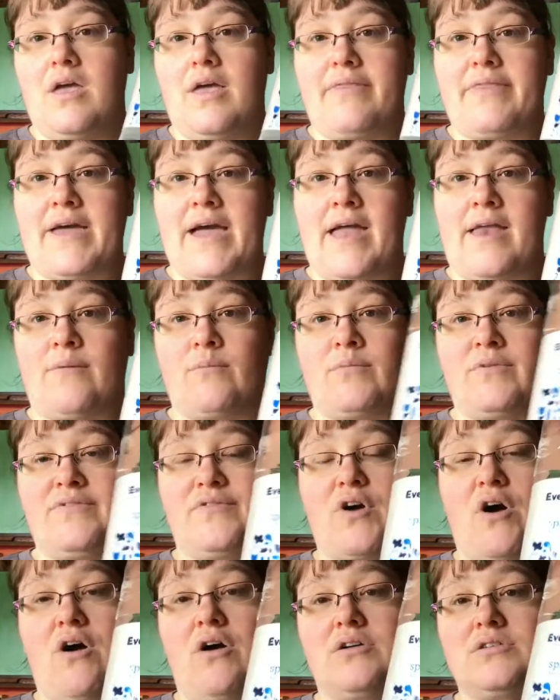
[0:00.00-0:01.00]
Then we've
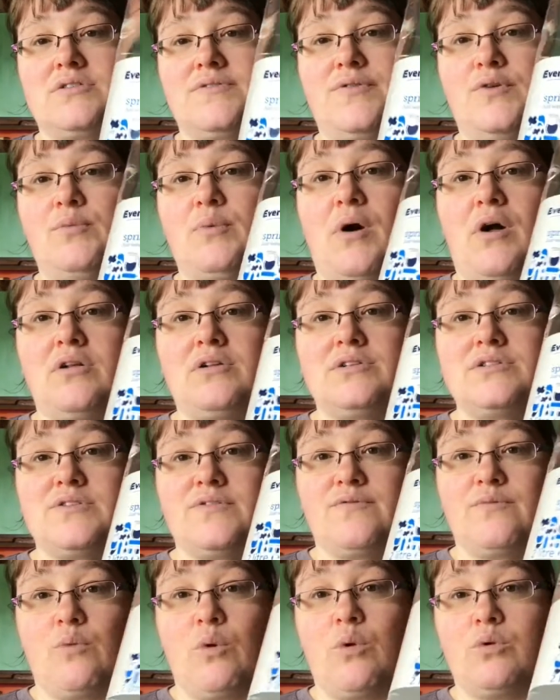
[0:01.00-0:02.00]
got a few bottles
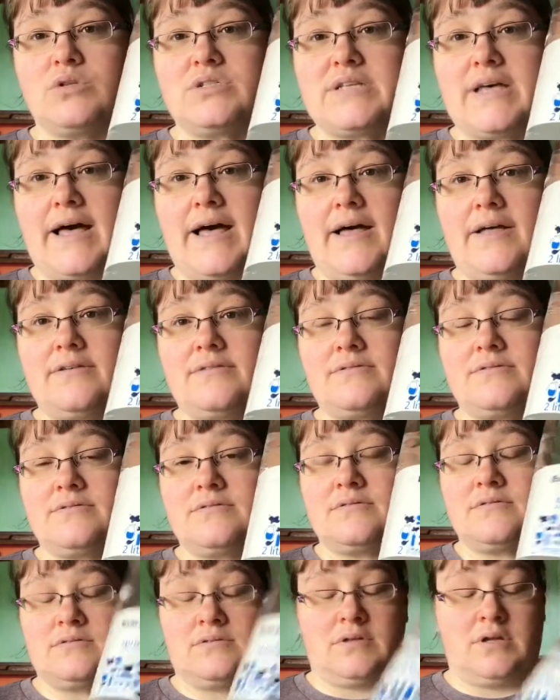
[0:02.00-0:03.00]
of water.
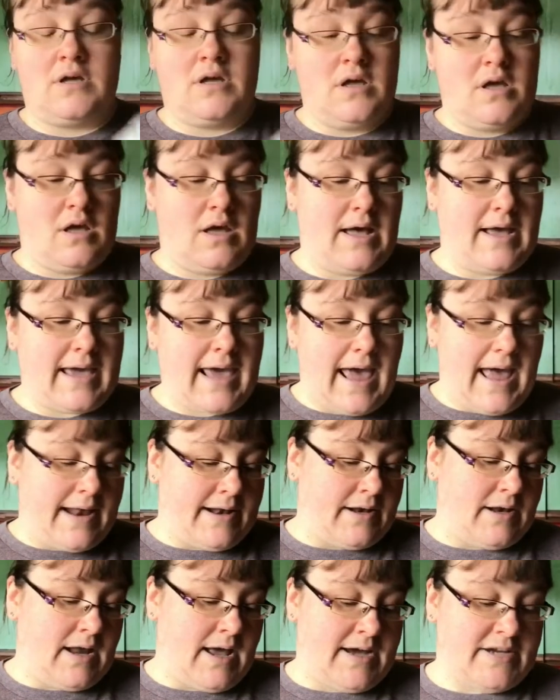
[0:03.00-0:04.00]

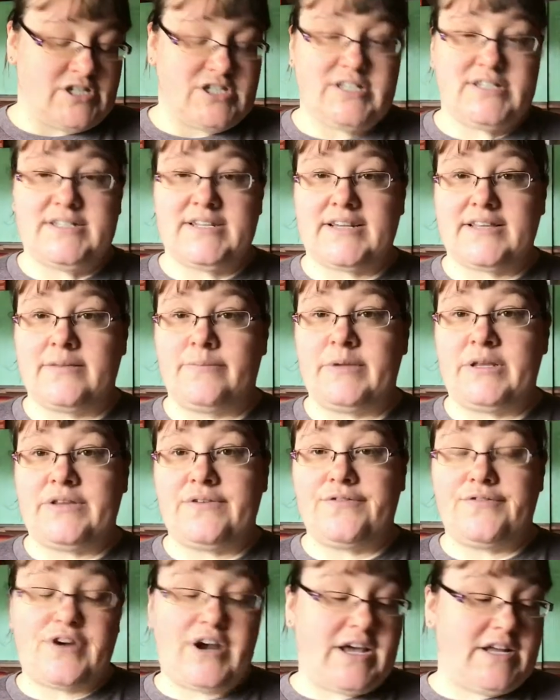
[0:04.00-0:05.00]
Again, I just stick them in the
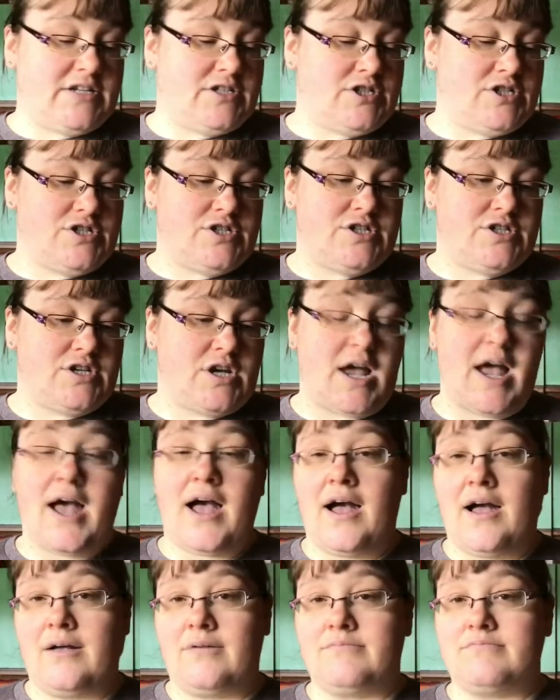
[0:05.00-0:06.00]
fridge
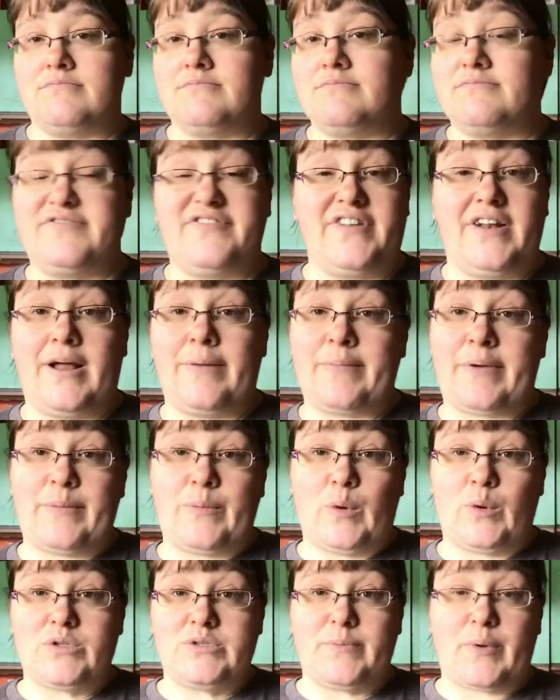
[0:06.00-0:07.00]
and fill up my
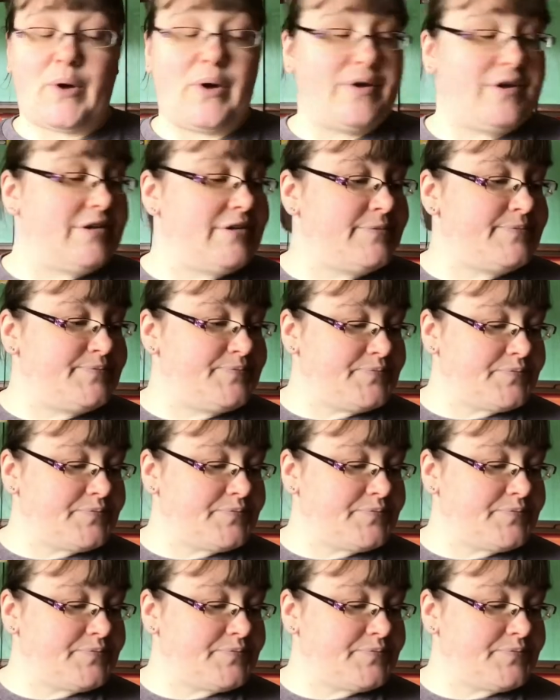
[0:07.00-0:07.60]
water bottle.